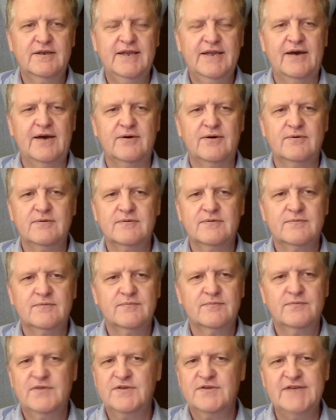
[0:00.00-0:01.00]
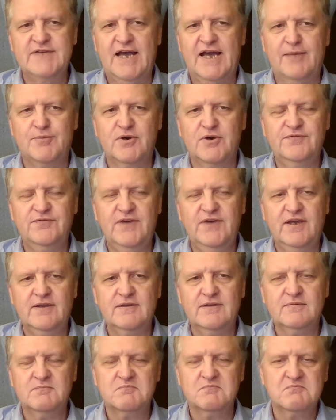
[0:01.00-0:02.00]
Now, it's not
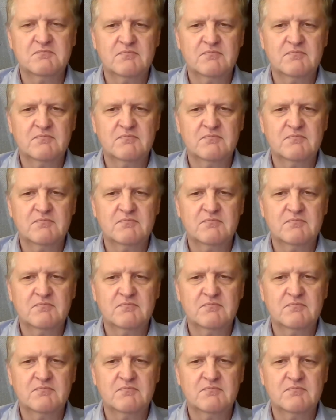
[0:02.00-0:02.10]
perfect.